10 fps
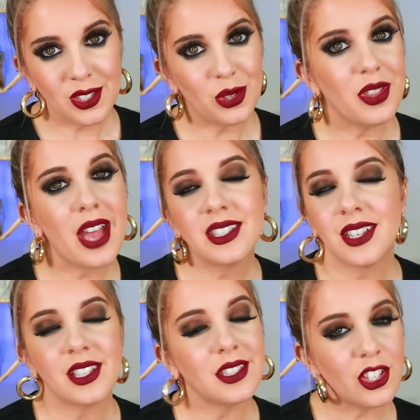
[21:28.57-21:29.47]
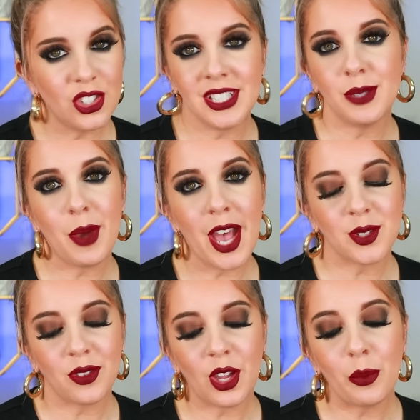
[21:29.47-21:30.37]
so that's like such an easy
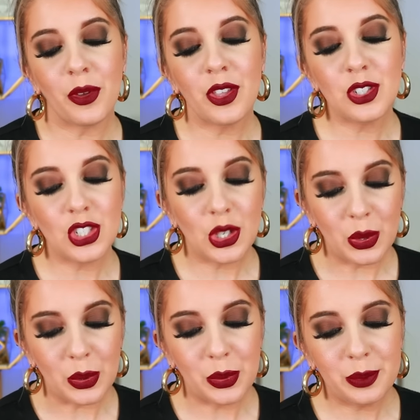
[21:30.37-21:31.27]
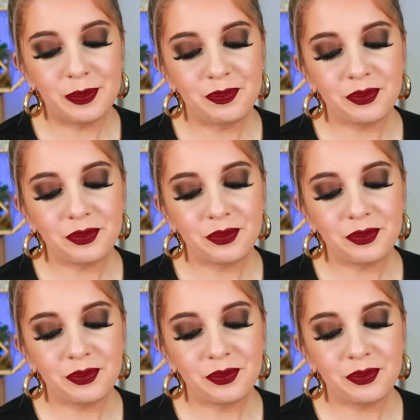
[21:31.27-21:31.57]
pass right there. But then two,